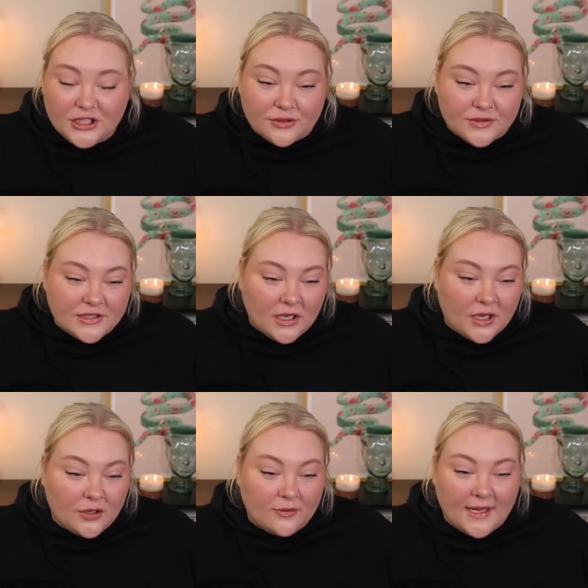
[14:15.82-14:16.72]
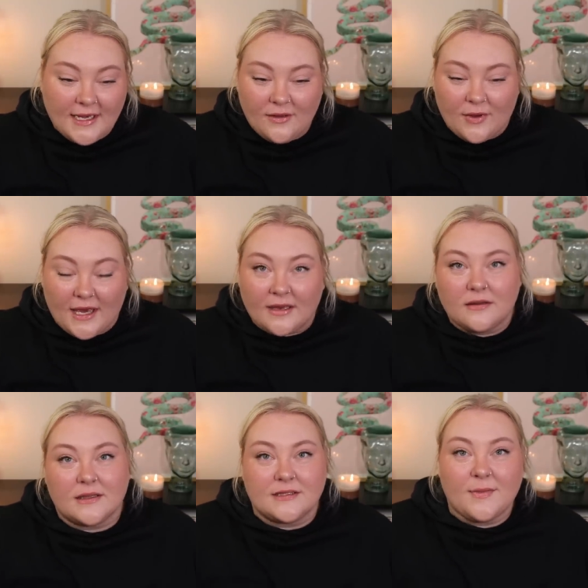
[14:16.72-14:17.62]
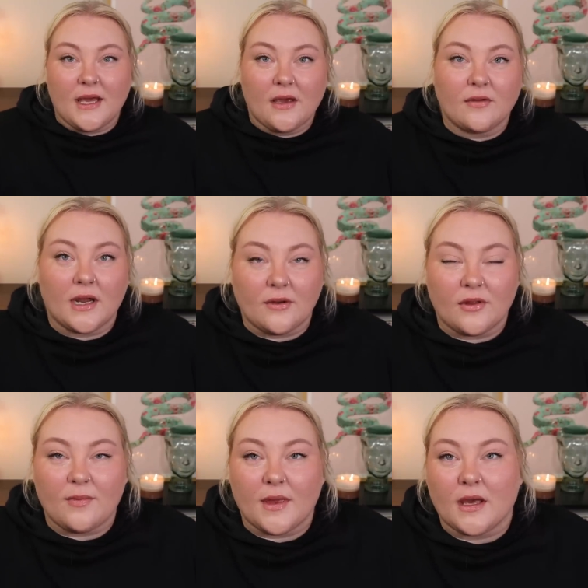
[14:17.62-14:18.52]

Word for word: do. So anyway, this might get ready with me.